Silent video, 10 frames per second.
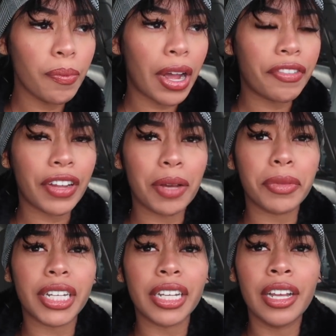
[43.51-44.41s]
my
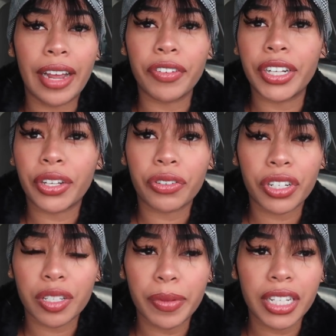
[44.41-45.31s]
family, every
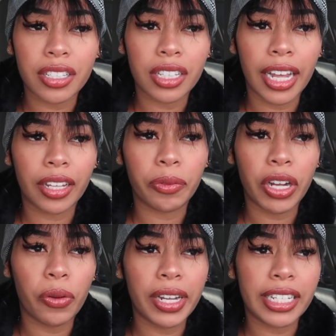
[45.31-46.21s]
Christmas, like
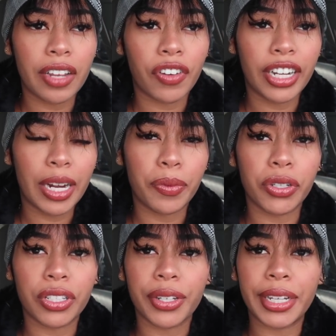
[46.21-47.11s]
we always give our
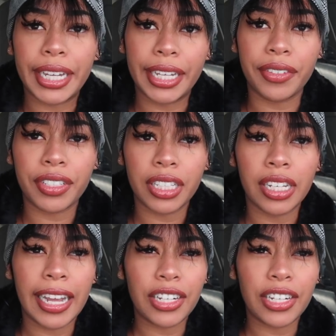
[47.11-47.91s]
neighbors gifts.